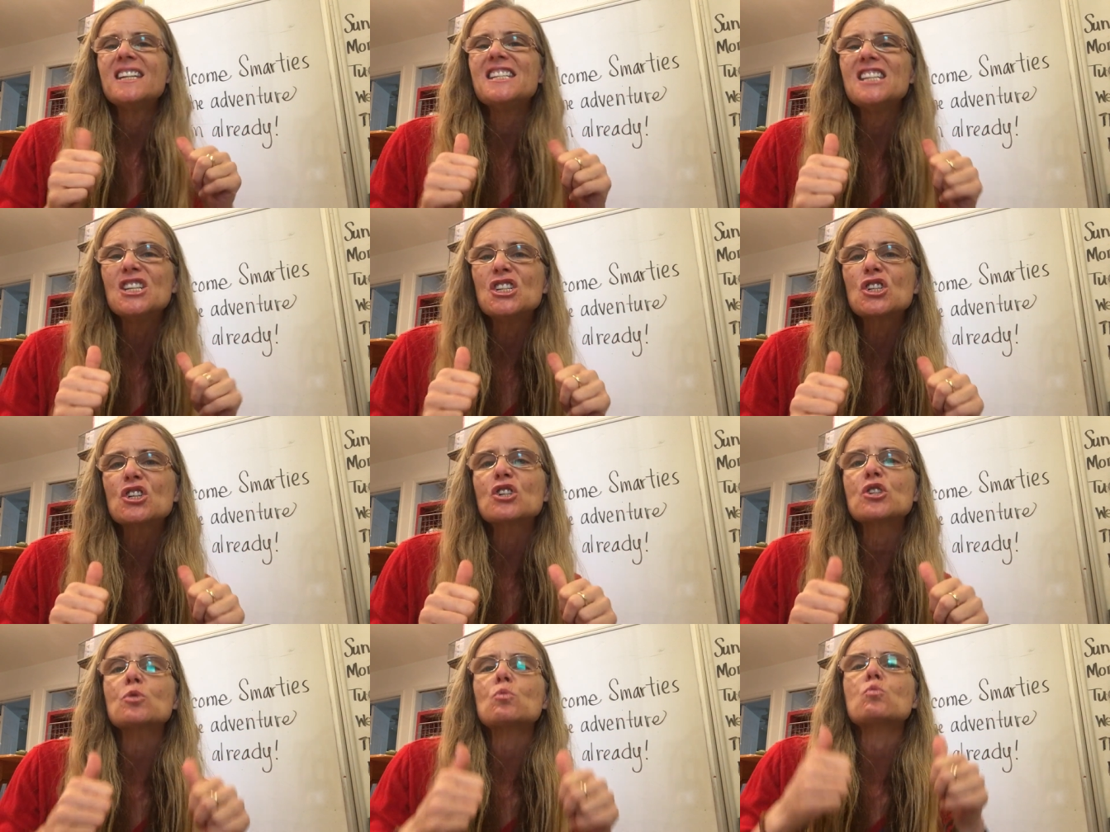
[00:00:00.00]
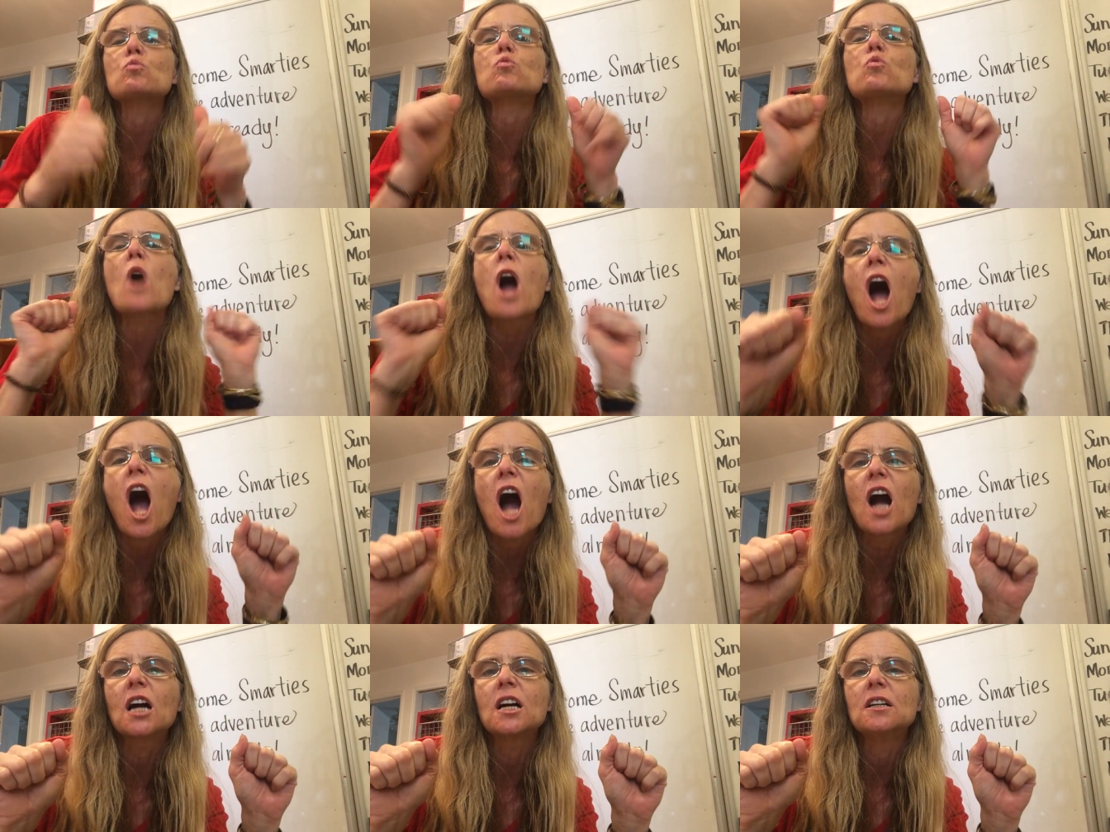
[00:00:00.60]
Teachers
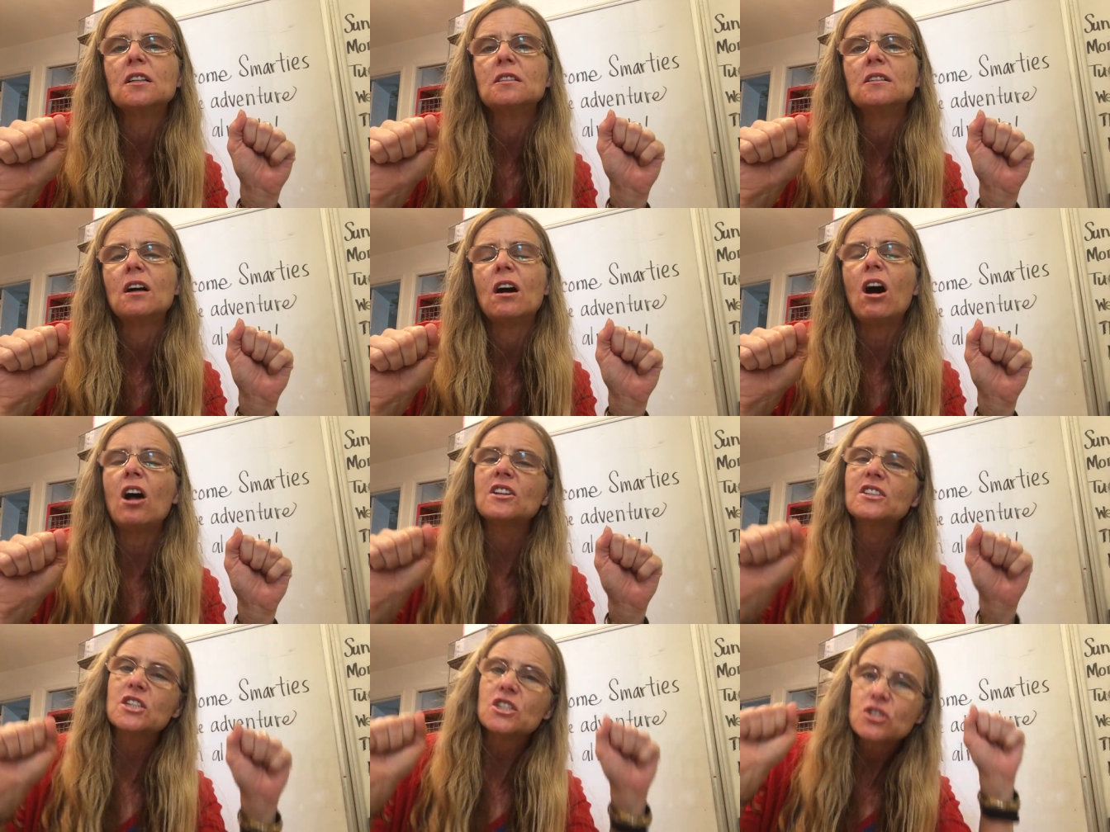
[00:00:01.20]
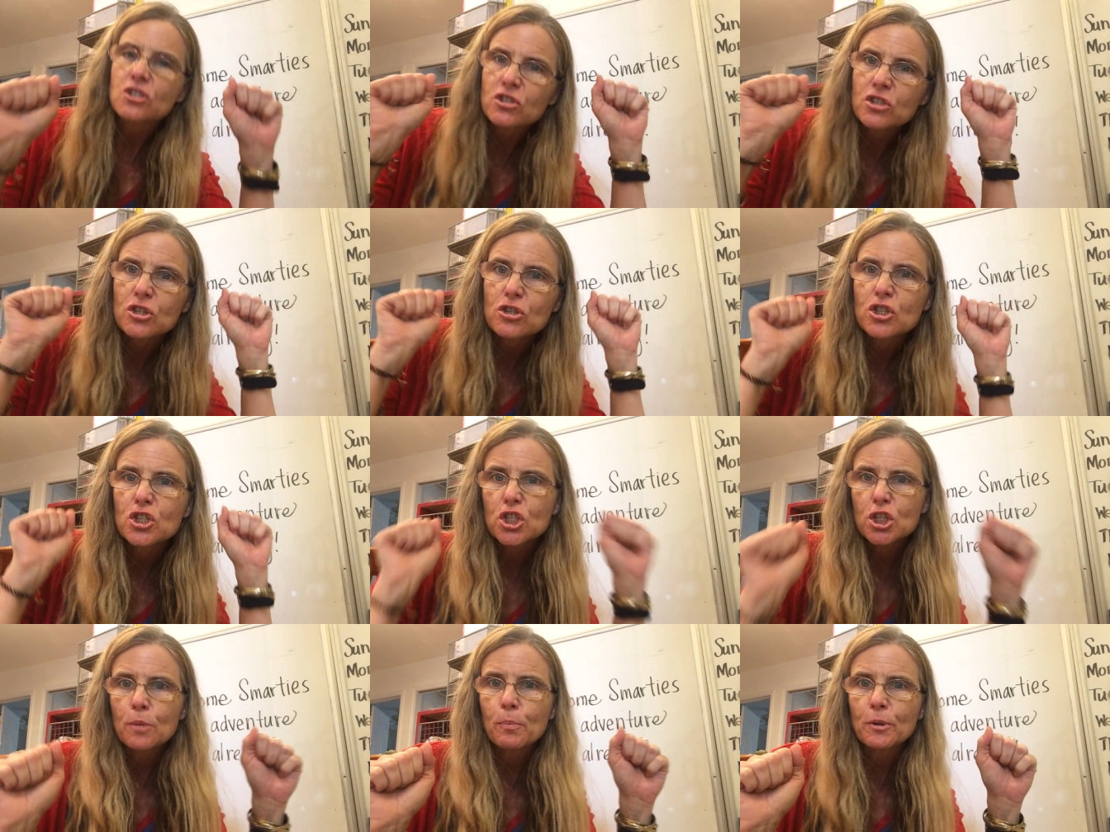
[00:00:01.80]
rock all teachers
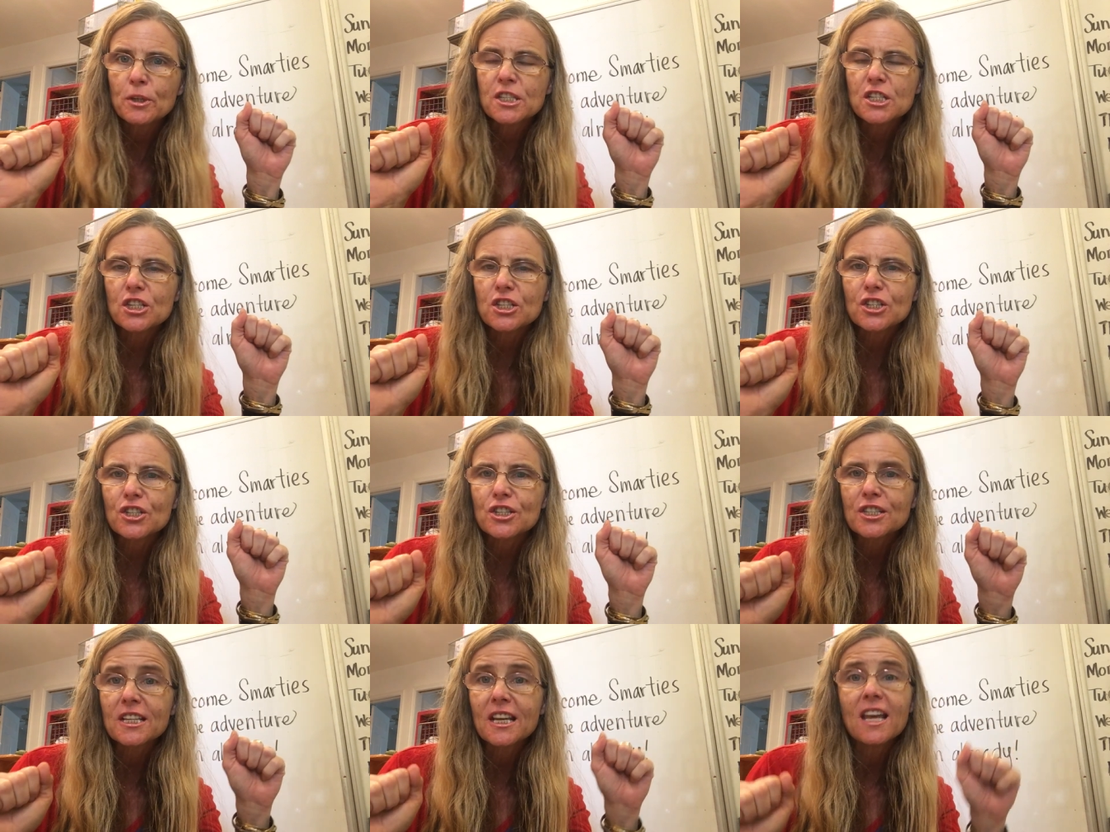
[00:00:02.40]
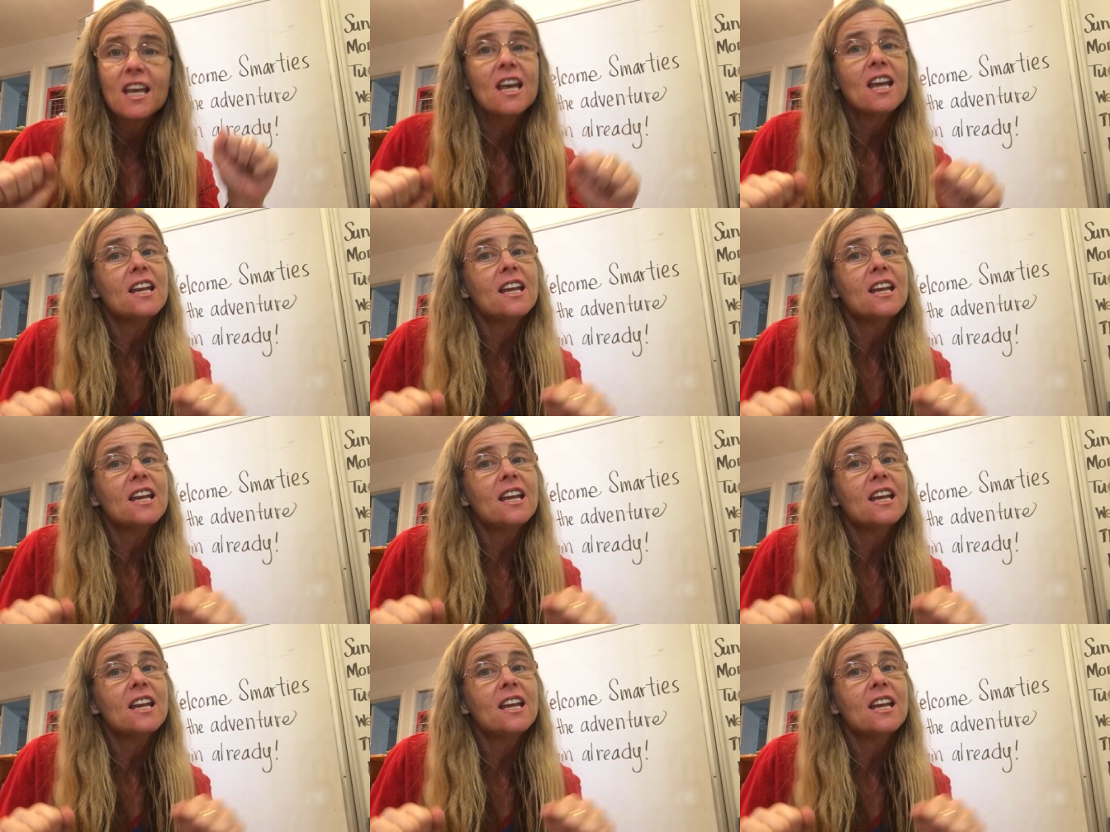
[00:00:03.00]
are super teachers.